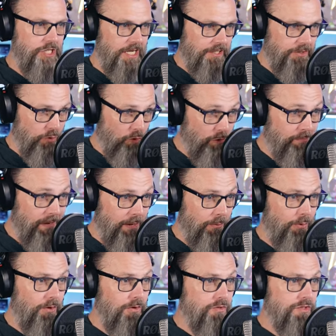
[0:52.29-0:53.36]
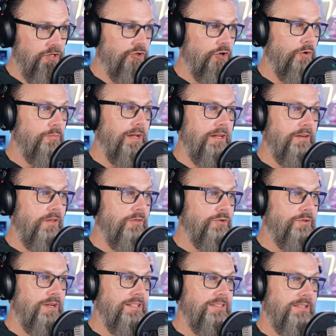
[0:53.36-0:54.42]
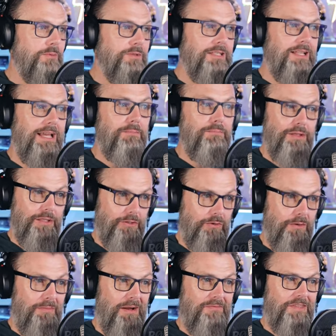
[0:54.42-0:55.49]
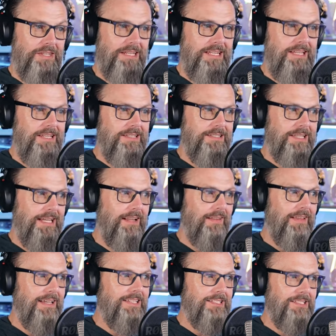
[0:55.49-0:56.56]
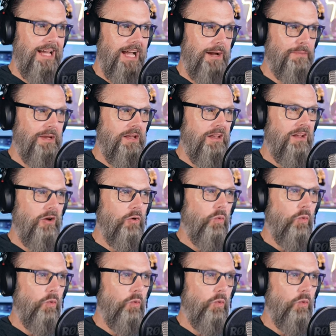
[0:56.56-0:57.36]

She ignored my words and showed me another dress that was light blue, above the knees, and a lace top.